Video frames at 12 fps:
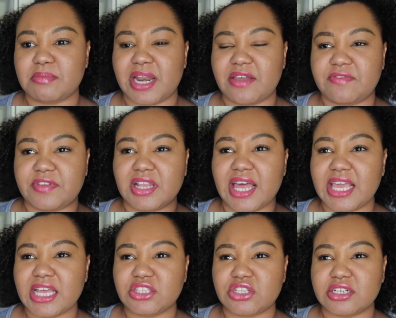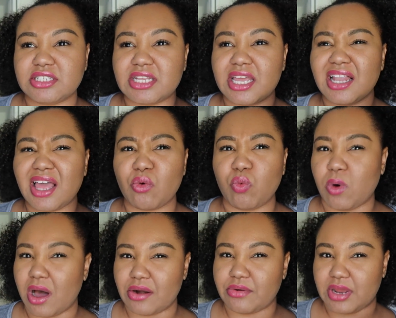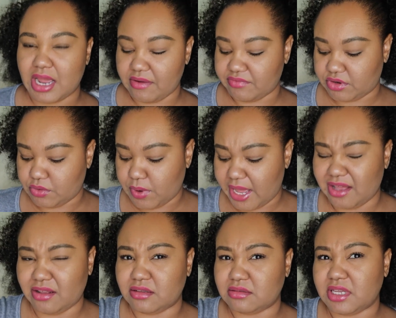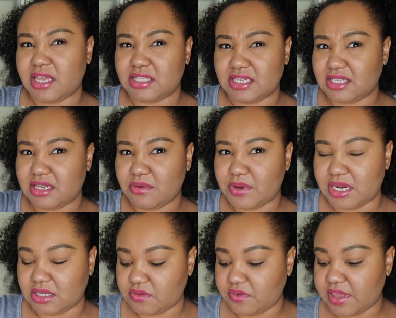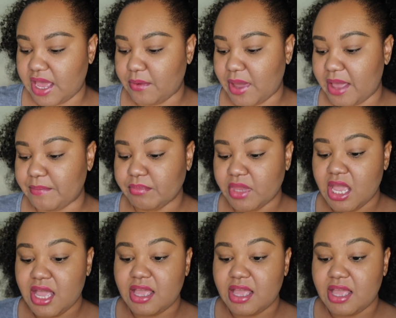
but I feel like it starts to get like watery after a while. Does anyone else feel that way?